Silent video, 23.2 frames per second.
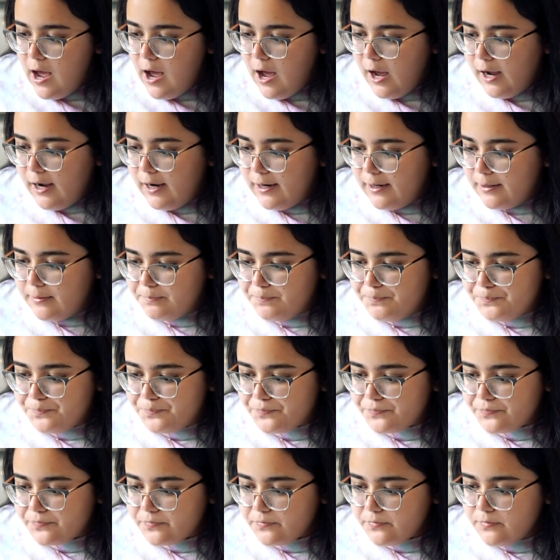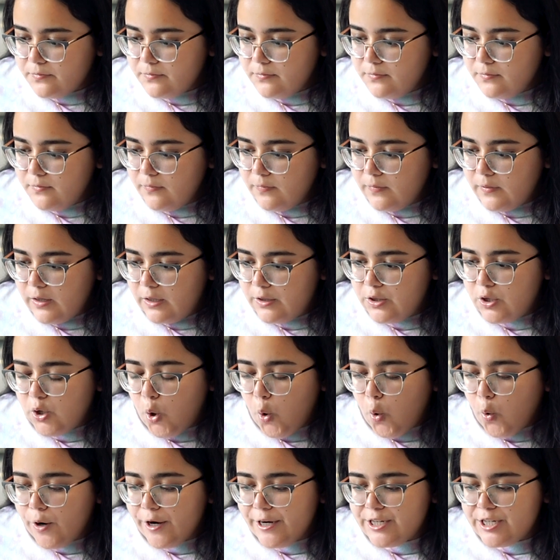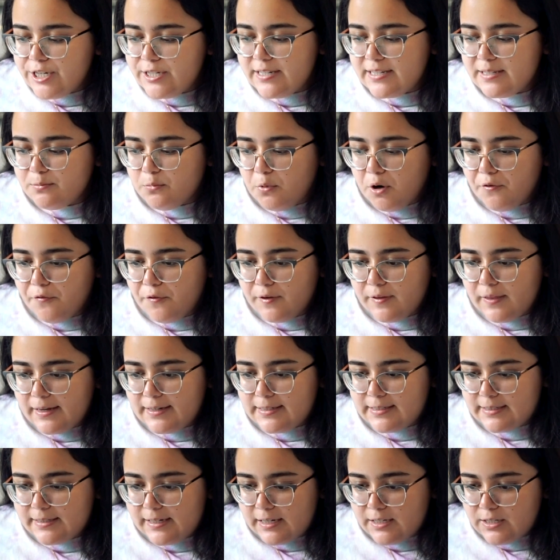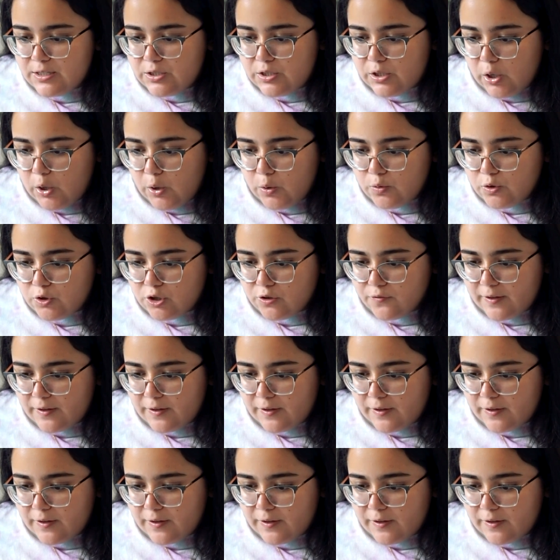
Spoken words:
The oranges is more for like skin tones.